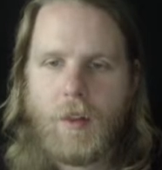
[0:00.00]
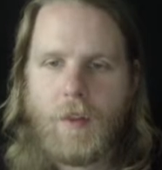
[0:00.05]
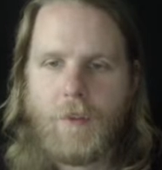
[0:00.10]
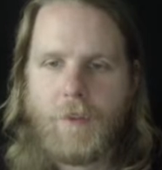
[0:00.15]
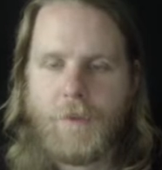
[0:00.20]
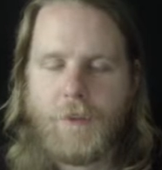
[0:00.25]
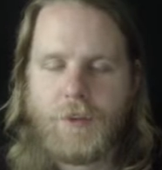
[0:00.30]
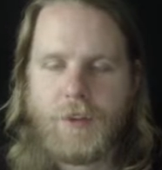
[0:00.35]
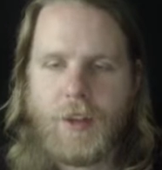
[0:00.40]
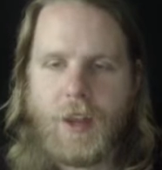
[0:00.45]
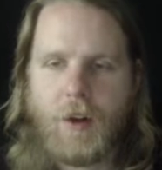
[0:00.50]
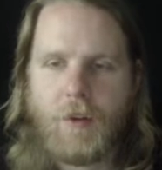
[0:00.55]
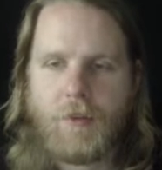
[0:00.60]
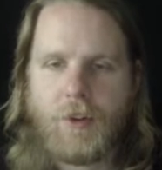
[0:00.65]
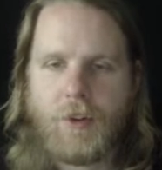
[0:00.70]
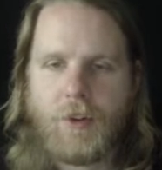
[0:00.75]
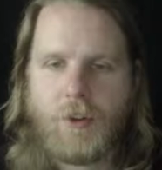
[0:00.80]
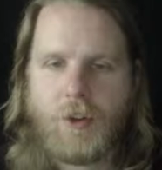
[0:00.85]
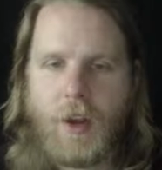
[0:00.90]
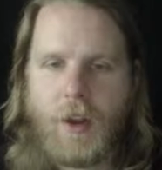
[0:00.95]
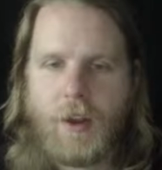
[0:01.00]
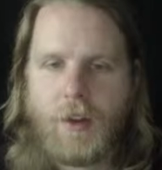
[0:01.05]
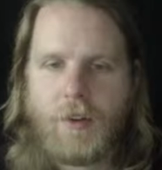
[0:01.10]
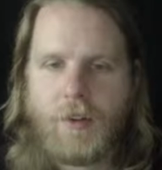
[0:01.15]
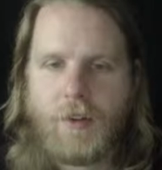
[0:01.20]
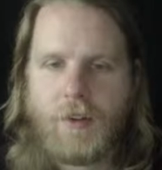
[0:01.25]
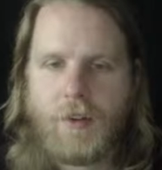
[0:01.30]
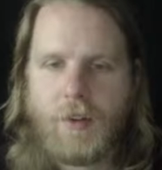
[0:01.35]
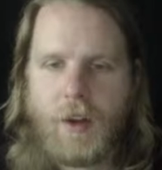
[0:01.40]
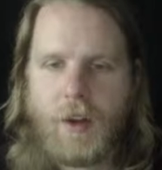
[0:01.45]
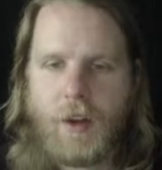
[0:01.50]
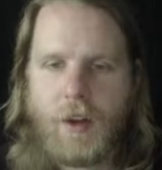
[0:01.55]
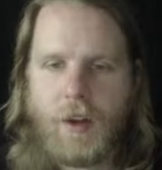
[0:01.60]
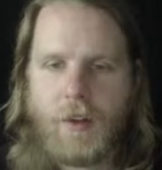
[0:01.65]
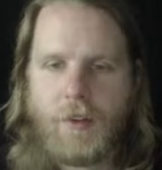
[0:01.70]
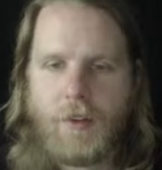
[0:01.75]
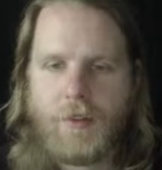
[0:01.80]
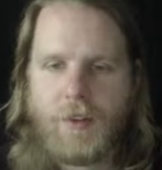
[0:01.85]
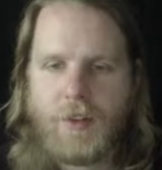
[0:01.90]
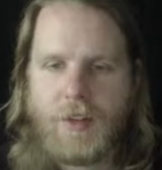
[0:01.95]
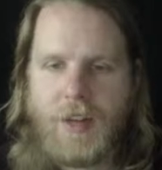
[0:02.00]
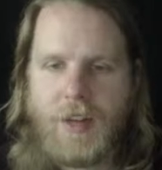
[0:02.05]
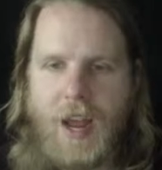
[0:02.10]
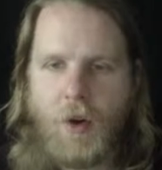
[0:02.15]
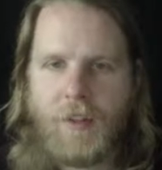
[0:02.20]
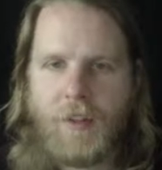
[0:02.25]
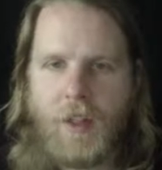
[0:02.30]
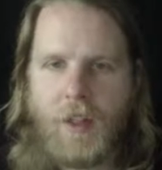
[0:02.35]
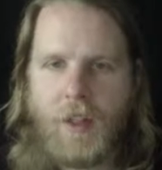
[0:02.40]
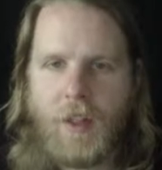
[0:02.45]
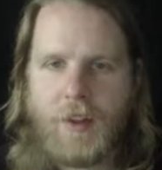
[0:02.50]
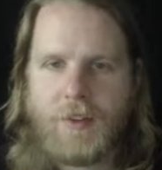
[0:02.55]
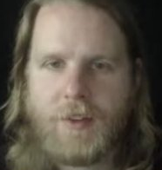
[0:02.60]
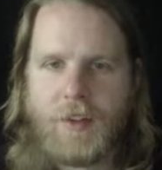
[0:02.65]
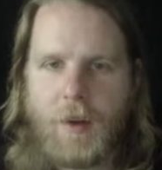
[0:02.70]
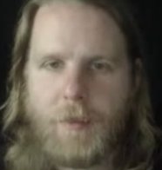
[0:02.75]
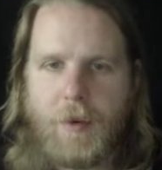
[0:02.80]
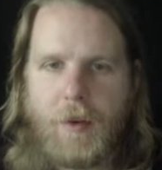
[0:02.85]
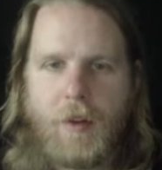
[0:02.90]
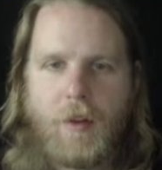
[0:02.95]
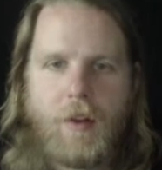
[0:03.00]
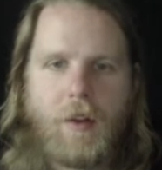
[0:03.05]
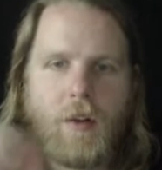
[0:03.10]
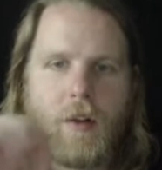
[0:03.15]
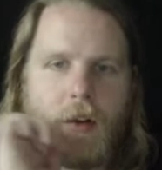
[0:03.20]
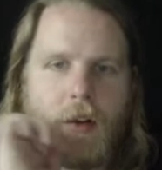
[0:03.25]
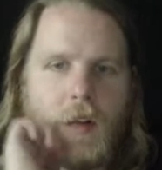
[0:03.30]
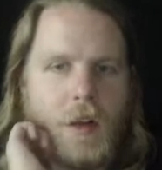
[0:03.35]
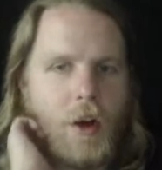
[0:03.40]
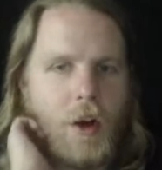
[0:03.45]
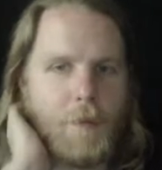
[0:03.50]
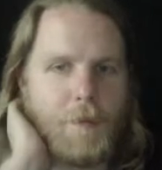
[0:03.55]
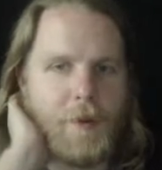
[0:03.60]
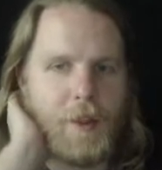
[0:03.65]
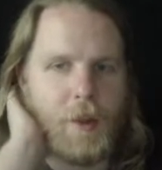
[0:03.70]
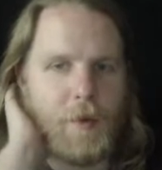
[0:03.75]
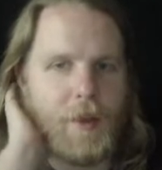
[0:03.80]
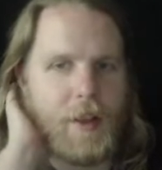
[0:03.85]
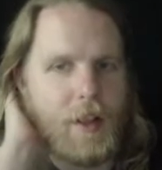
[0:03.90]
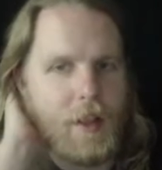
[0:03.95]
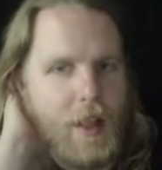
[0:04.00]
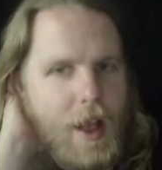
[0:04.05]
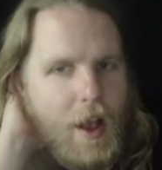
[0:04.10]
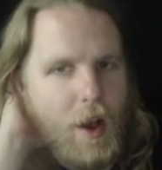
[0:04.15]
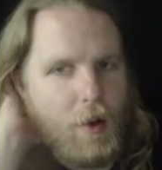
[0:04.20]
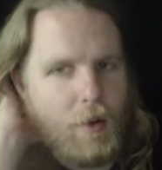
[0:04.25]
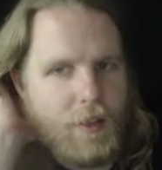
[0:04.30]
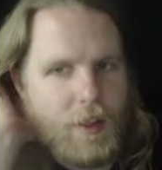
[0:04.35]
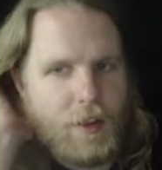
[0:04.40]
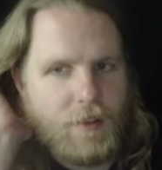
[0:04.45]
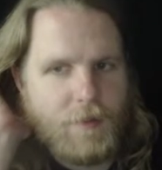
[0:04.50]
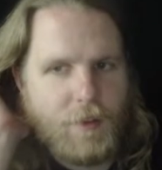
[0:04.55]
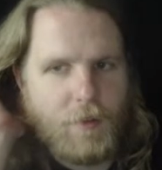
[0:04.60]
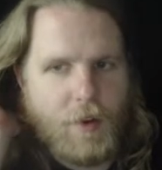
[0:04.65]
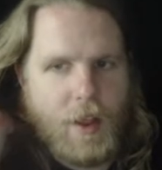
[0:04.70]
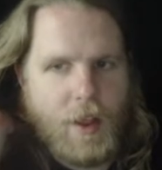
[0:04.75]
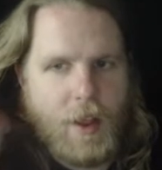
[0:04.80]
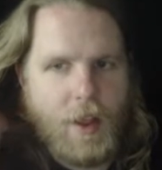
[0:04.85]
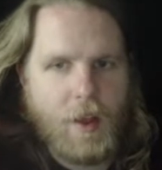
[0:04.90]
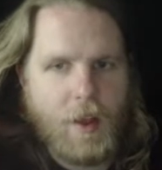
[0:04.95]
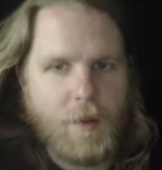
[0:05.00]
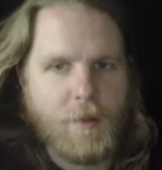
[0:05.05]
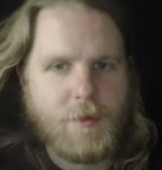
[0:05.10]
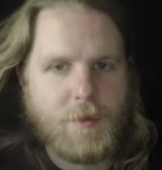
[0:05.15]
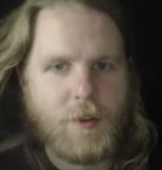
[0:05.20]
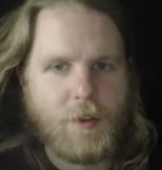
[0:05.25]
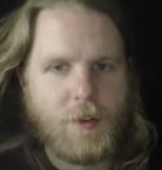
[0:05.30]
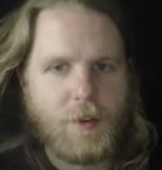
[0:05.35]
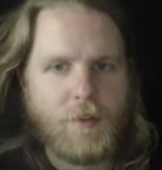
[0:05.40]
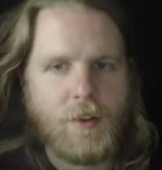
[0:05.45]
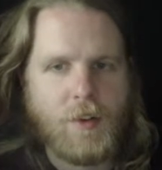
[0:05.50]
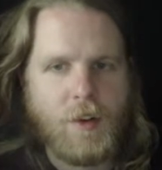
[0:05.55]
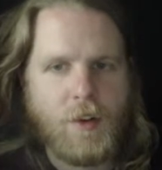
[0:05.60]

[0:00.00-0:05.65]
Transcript: Their first encounter with a giant. Yeah. So this tower flies up on a billowy cloud 1,000 feet overhead, must be 100 feet